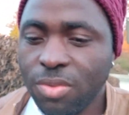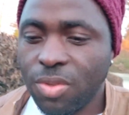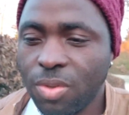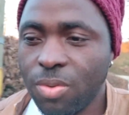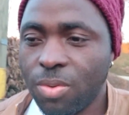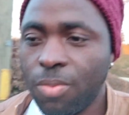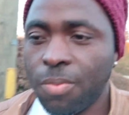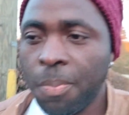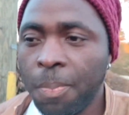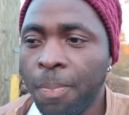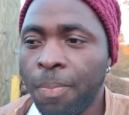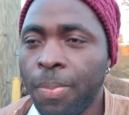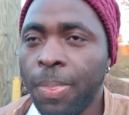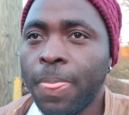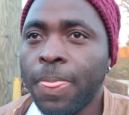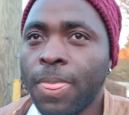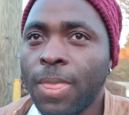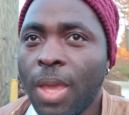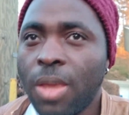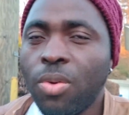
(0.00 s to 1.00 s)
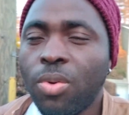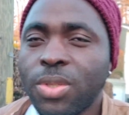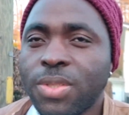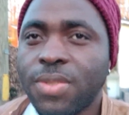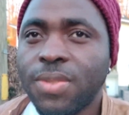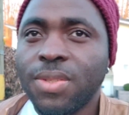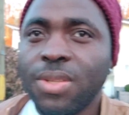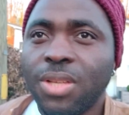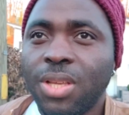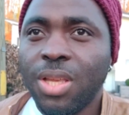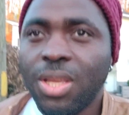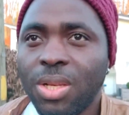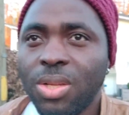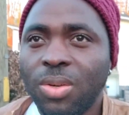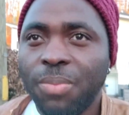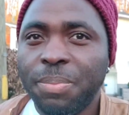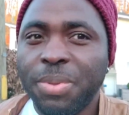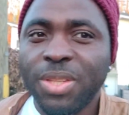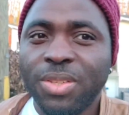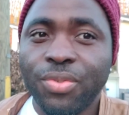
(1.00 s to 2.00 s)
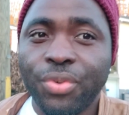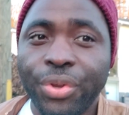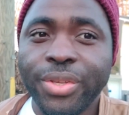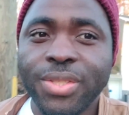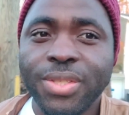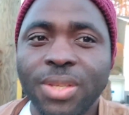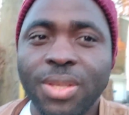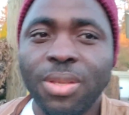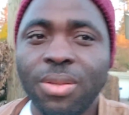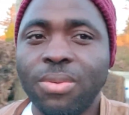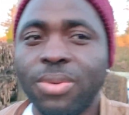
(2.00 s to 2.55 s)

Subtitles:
So it was a little bit crazy.